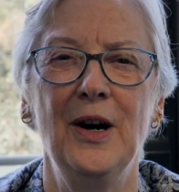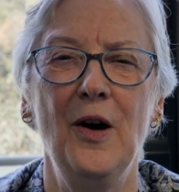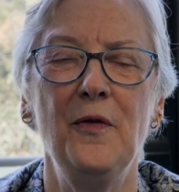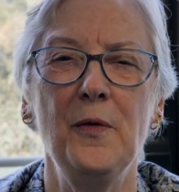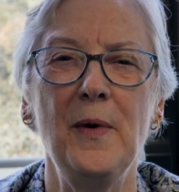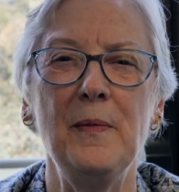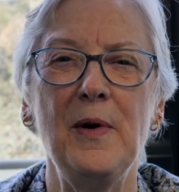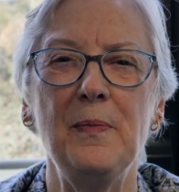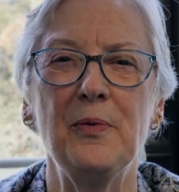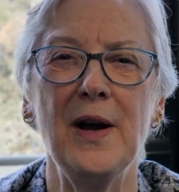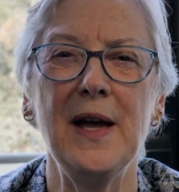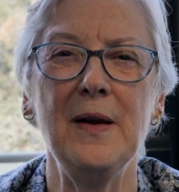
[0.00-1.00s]
Often when we
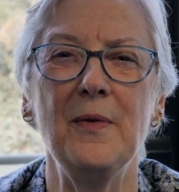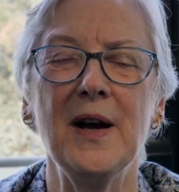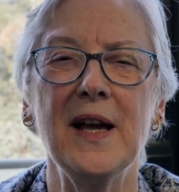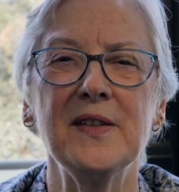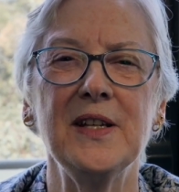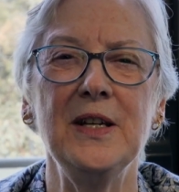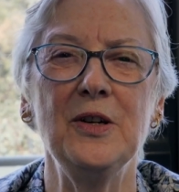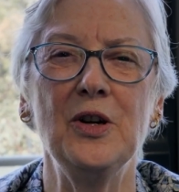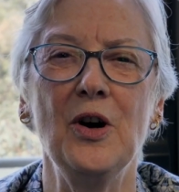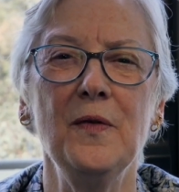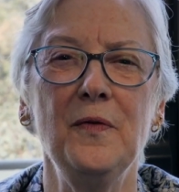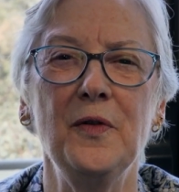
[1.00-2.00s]
pray, we're asking
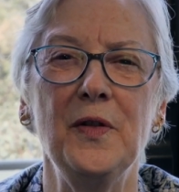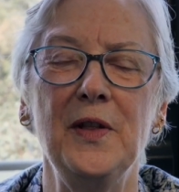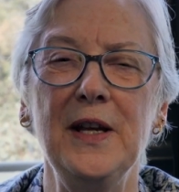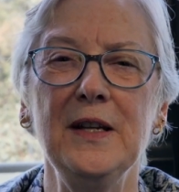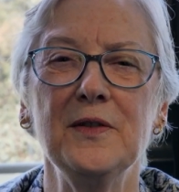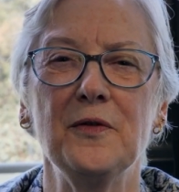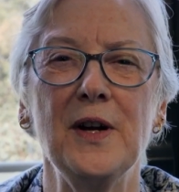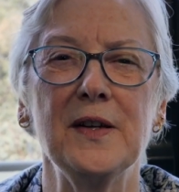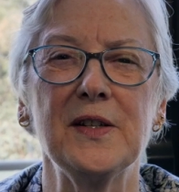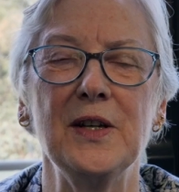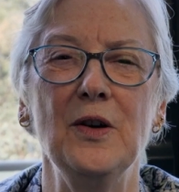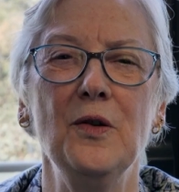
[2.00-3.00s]
God for things for
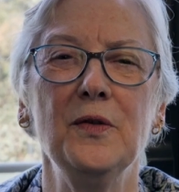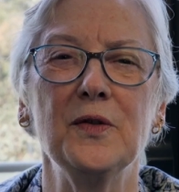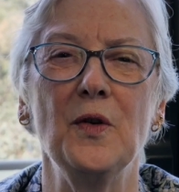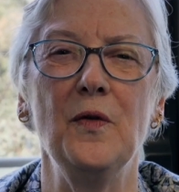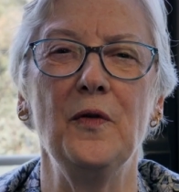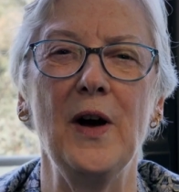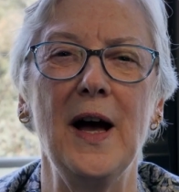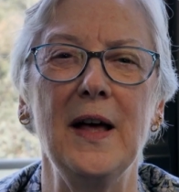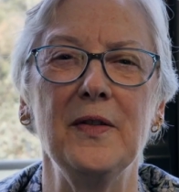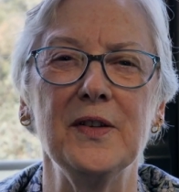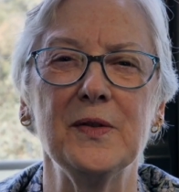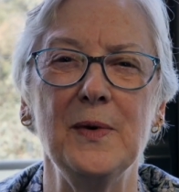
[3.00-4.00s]
ourselves or for
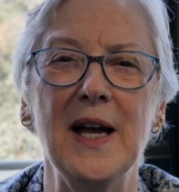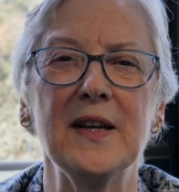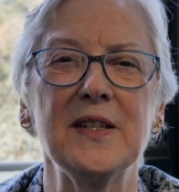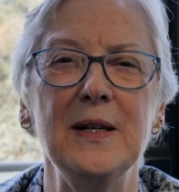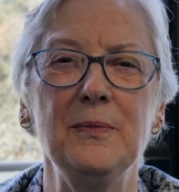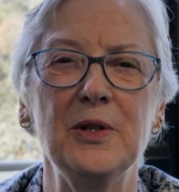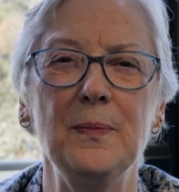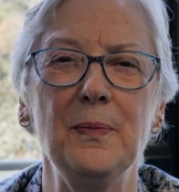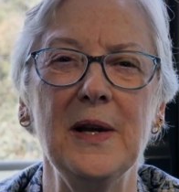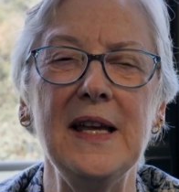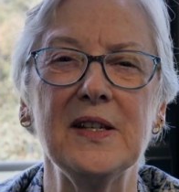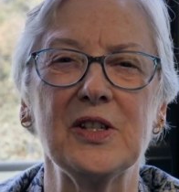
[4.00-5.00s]
others. We ask Him to
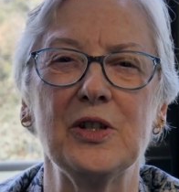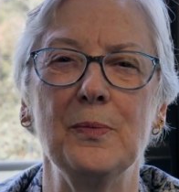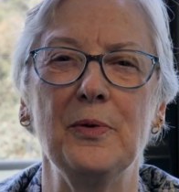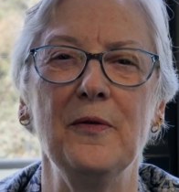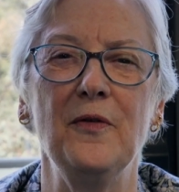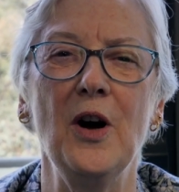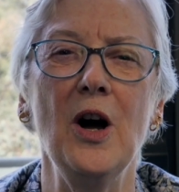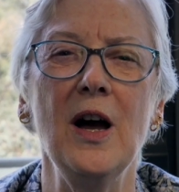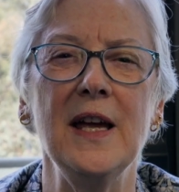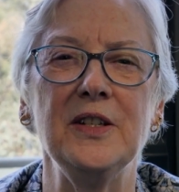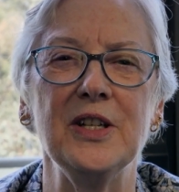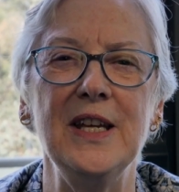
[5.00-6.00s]
bless, to
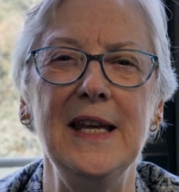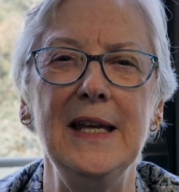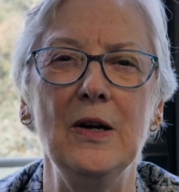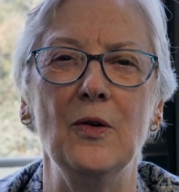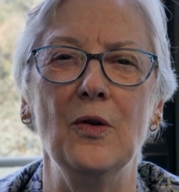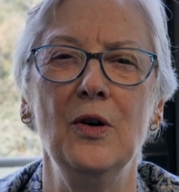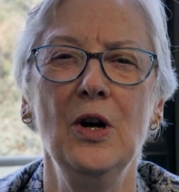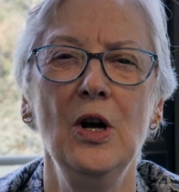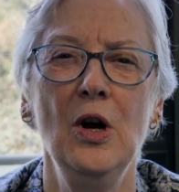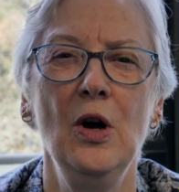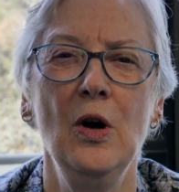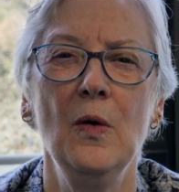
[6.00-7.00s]
provide, to heal.
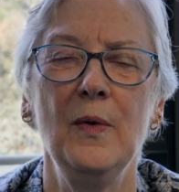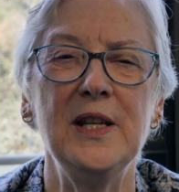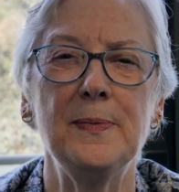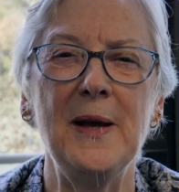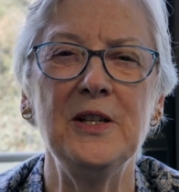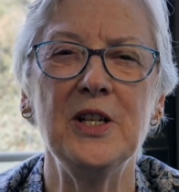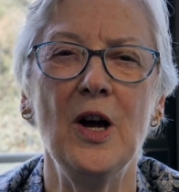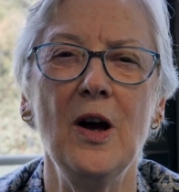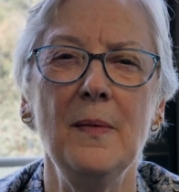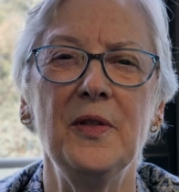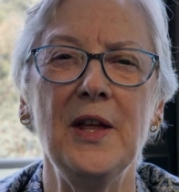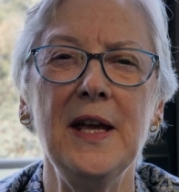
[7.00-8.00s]
We spend
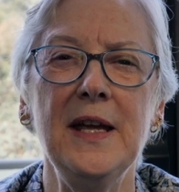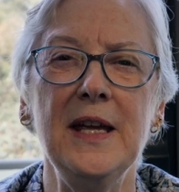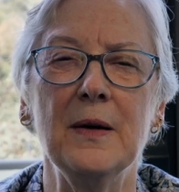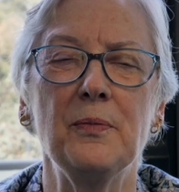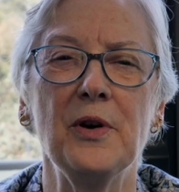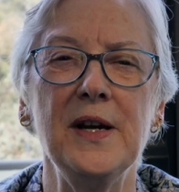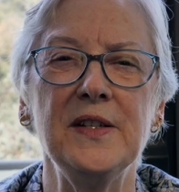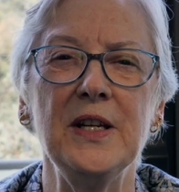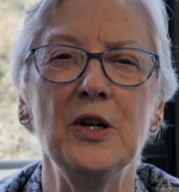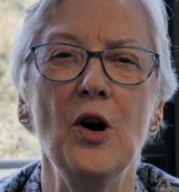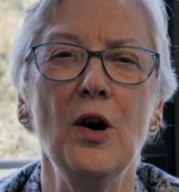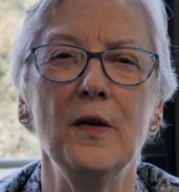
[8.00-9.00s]
time thanking and
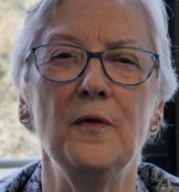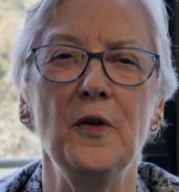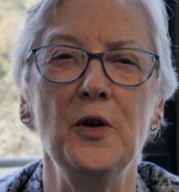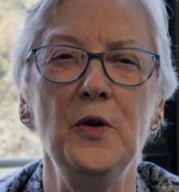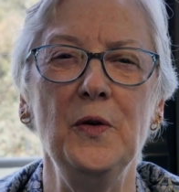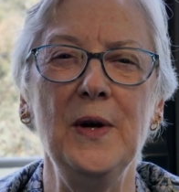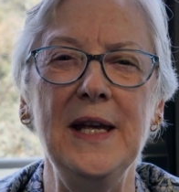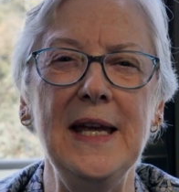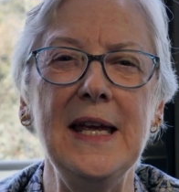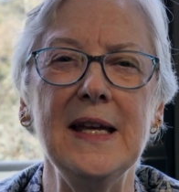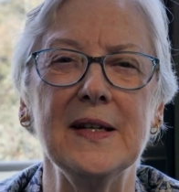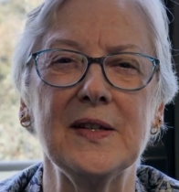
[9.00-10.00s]
praising God for who
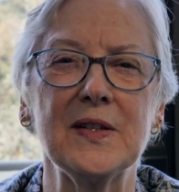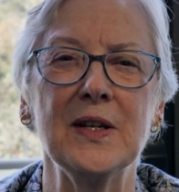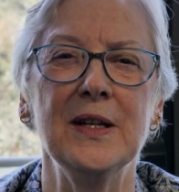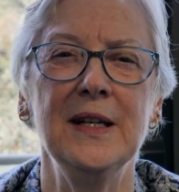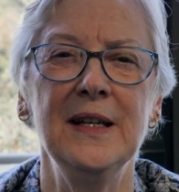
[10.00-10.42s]
He is.